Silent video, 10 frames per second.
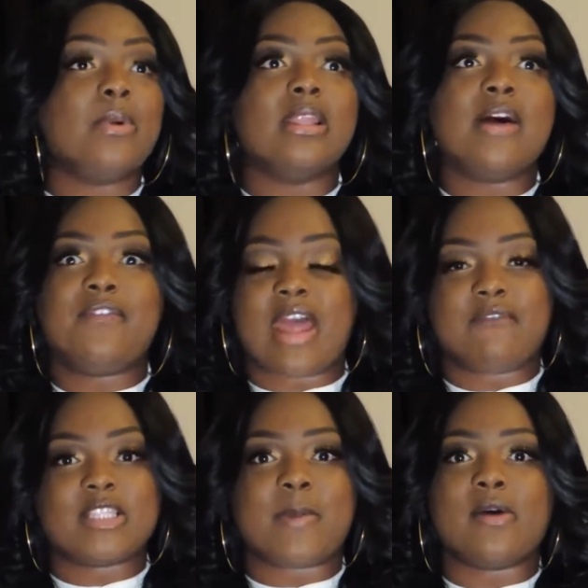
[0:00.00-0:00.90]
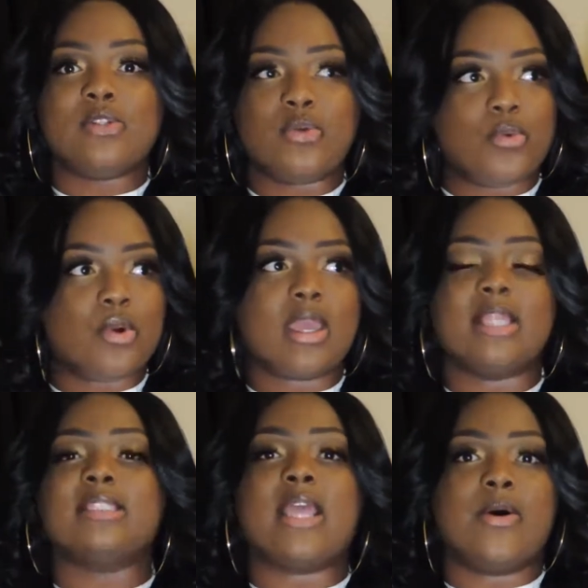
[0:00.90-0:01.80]
would love to have a spouse who
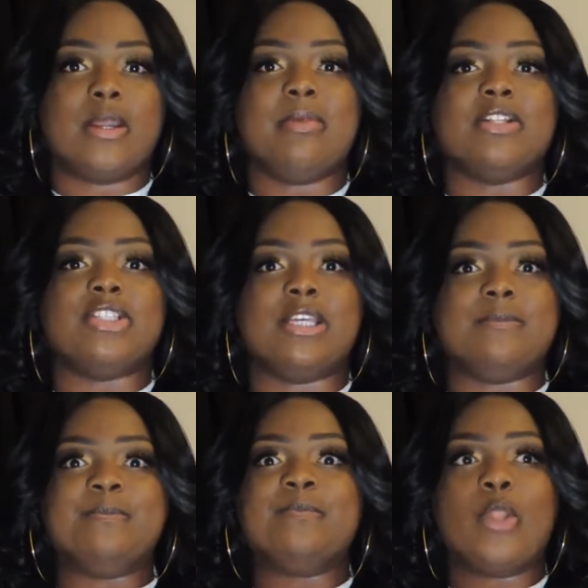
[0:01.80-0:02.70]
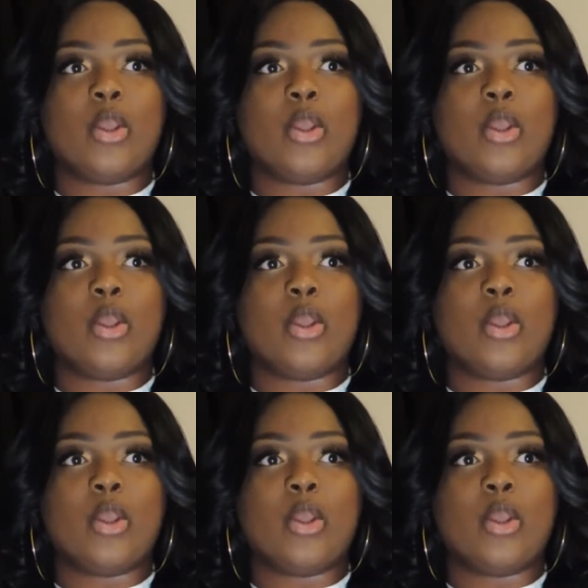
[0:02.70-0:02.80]
can stay on a budget,